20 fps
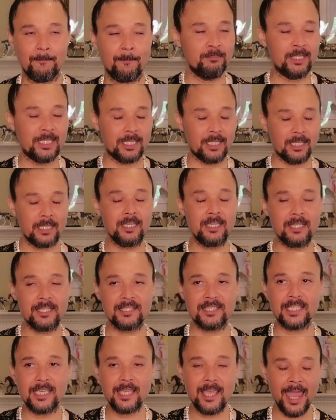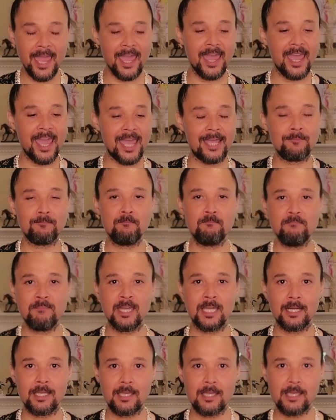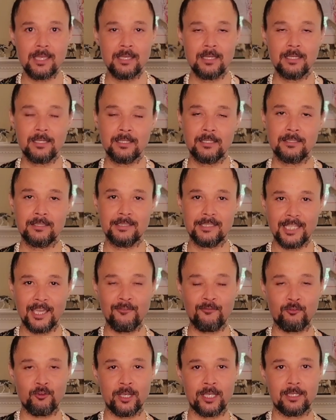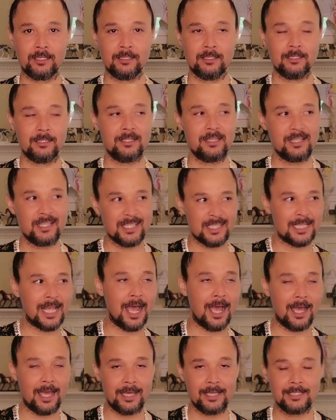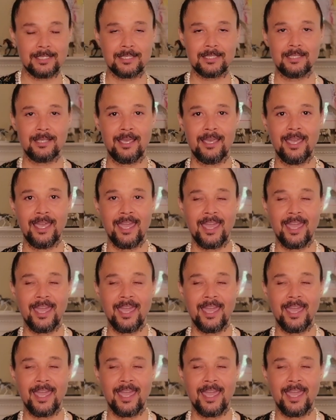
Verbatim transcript: But Eazy had many different sides.